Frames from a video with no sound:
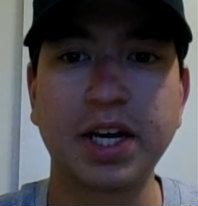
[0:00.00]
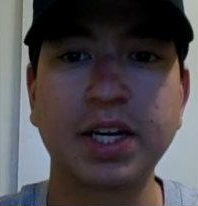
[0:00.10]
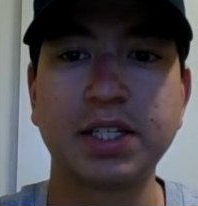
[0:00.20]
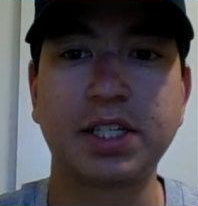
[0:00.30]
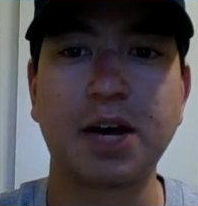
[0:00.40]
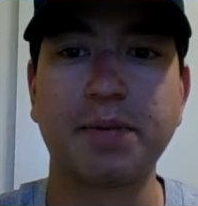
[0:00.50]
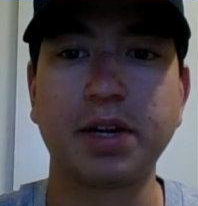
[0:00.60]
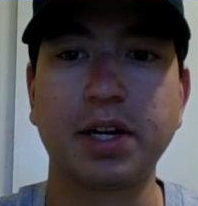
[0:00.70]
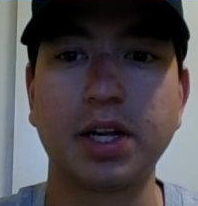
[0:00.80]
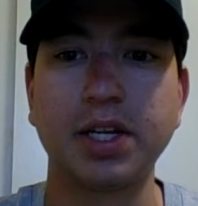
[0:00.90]
step
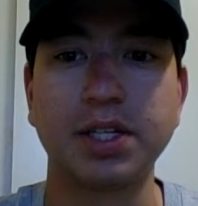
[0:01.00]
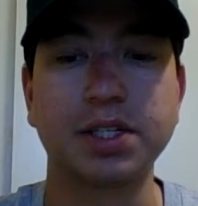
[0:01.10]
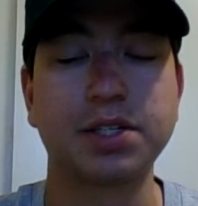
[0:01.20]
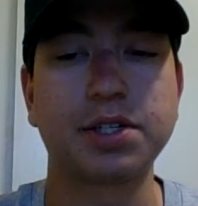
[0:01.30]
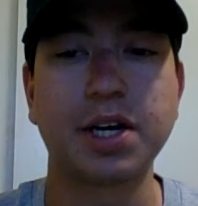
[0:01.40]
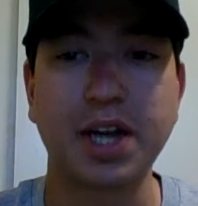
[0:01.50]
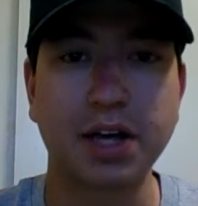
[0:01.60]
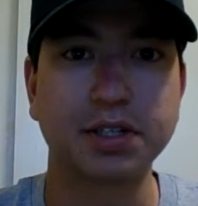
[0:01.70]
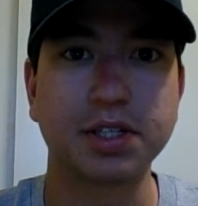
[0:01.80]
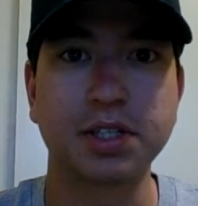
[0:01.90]
is
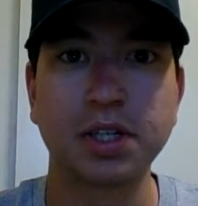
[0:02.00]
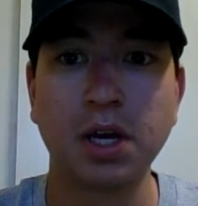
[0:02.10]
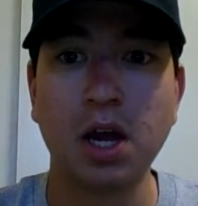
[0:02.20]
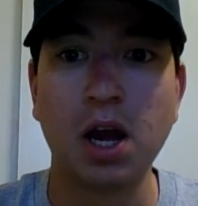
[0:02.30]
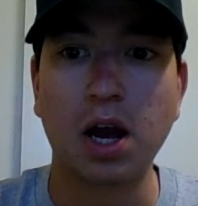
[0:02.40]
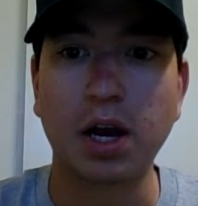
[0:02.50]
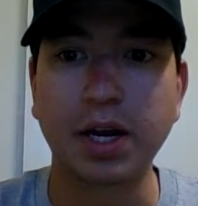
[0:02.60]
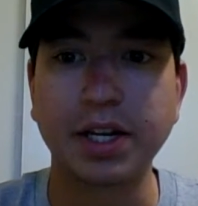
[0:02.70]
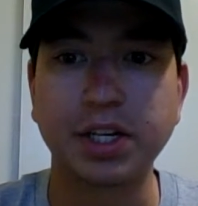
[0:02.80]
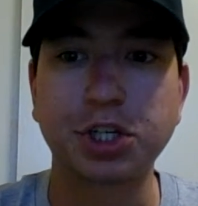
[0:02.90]
analysis.
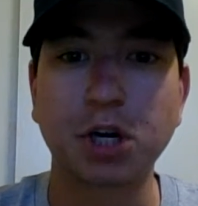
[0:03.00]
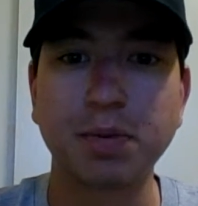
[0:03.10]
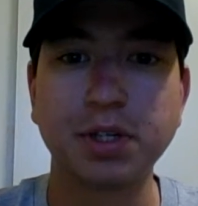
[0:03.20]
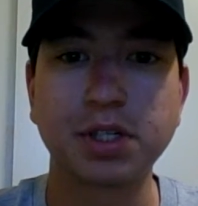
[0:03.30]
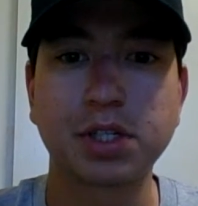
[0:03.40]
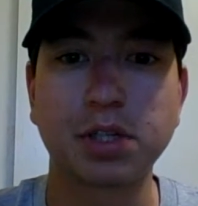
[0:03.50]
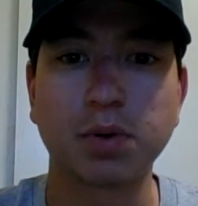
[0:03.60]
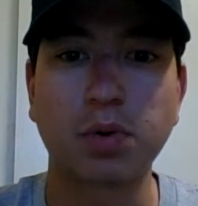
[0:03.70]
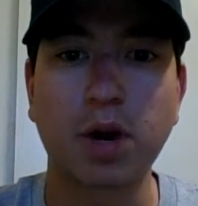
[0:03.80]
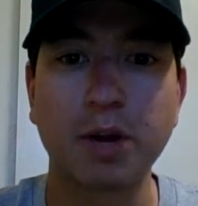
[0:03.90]
It determines the
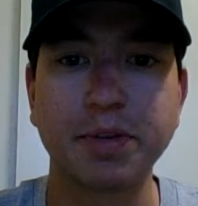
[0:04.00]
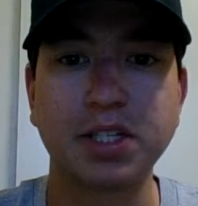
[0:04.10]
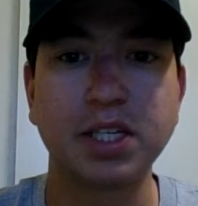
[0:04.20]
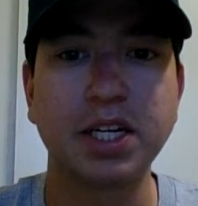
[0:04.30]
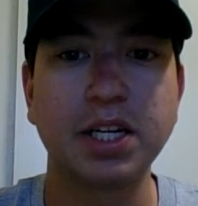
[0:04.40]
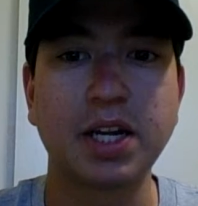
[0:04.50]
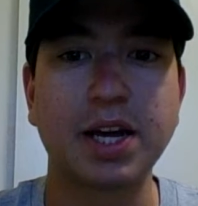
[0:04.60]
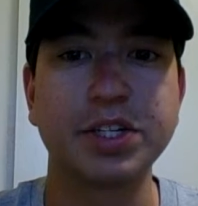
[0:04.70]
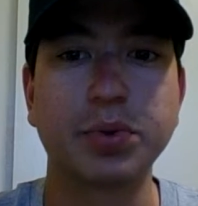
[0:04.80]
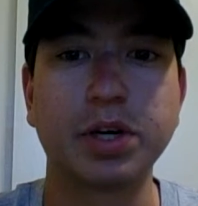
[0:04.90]
requirements needed
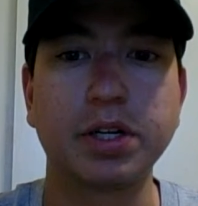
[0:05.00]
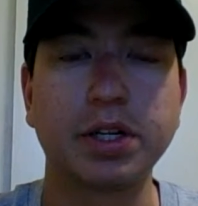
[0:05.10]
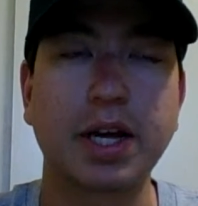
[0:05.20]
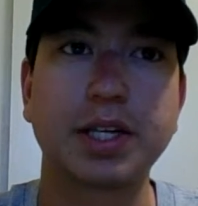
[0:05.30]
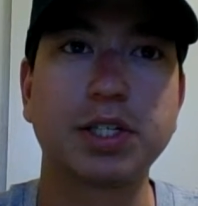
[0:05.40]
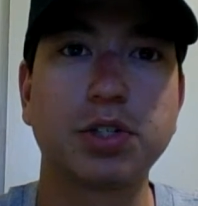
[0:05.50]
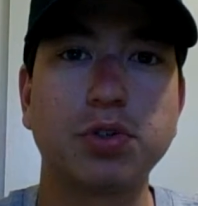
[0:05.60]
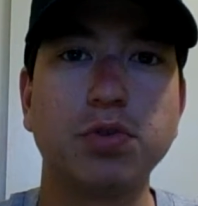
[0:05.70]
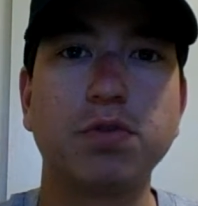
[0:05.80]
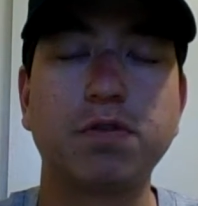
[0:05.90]
as well as
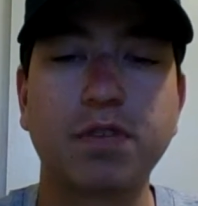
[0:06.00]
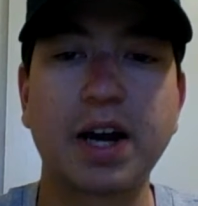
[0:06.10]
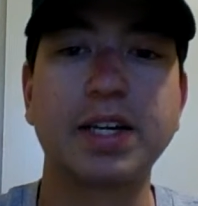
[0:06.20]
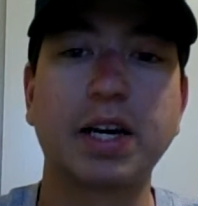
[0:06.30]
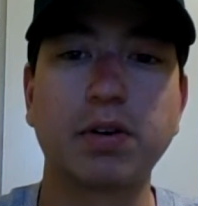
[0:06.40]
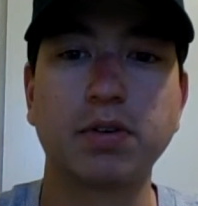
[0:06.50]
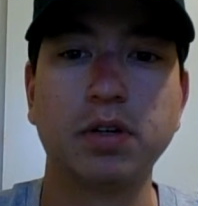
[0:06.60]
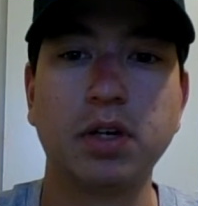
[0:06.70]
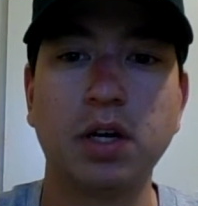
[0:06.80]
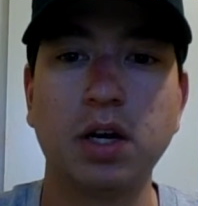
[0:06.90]
to find out
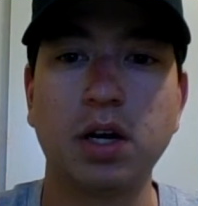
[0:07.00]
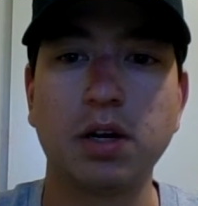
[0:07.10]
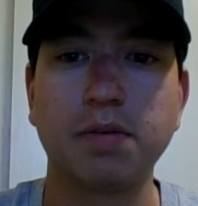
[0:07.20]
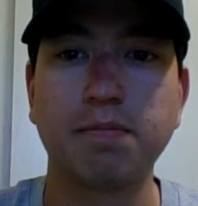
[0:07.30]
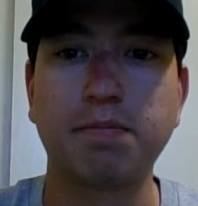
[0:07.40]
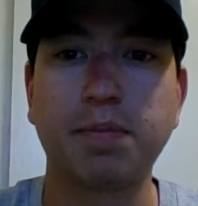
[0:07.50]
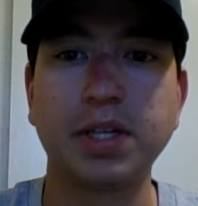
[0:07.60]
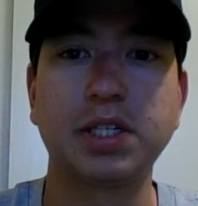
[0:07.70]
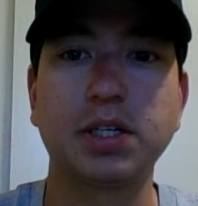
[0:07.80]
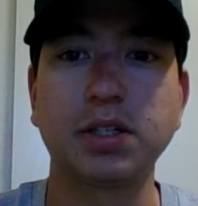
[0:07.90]

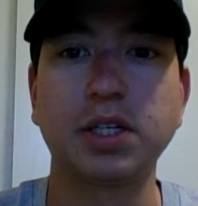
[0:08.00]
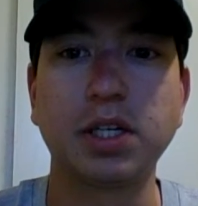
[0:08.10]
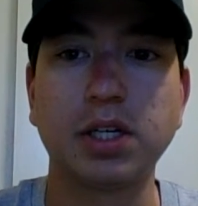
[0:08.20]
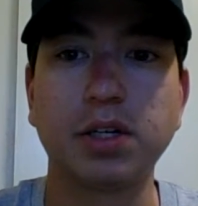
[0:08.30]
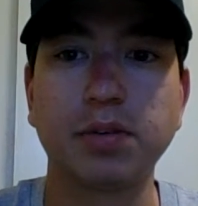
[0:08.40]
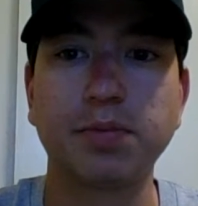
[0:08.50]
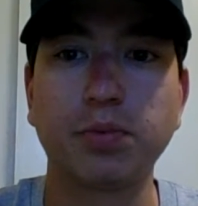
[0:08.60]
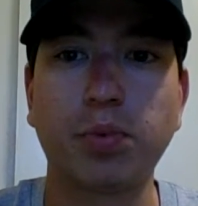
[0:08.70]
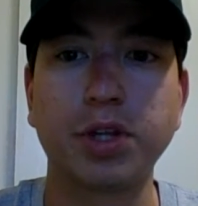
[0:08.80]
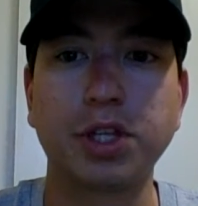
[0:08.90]
basically
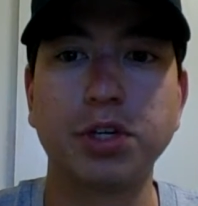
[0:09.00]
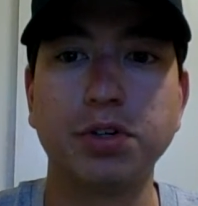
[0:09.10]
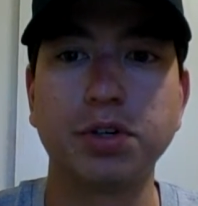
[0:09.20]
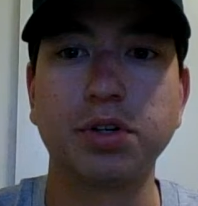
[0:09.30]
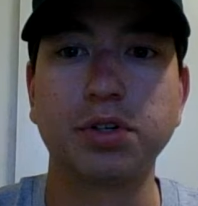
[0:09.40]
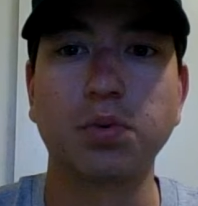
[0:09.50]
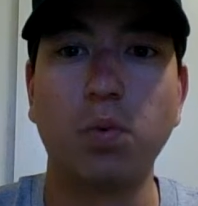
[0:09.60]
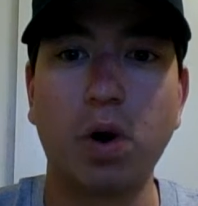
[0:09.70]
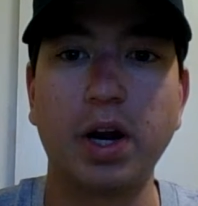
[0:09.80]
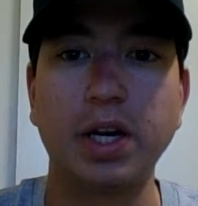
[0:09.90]
what the users
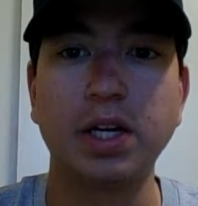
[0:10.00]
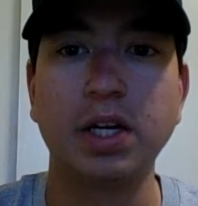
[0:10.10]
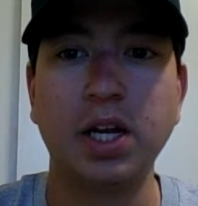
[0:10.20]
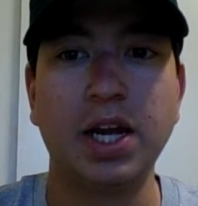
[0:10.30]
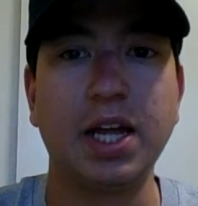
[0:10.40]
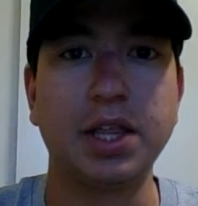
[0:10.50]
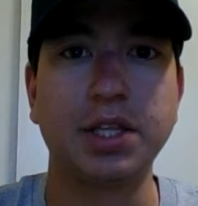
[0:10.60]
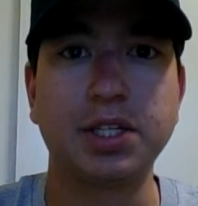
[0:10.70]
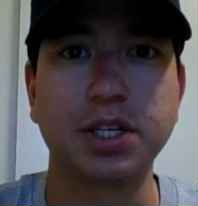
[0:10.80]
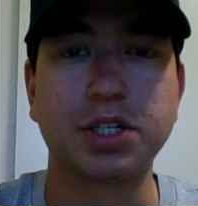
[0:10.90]
want in the
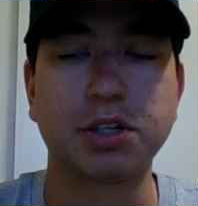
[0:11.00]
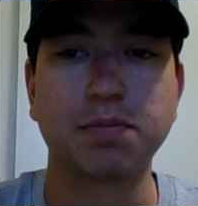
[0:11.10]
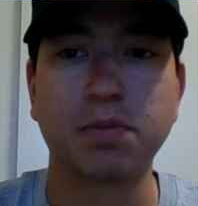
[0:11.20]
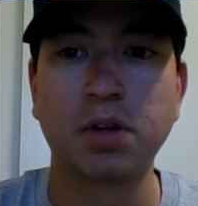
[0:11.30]
system.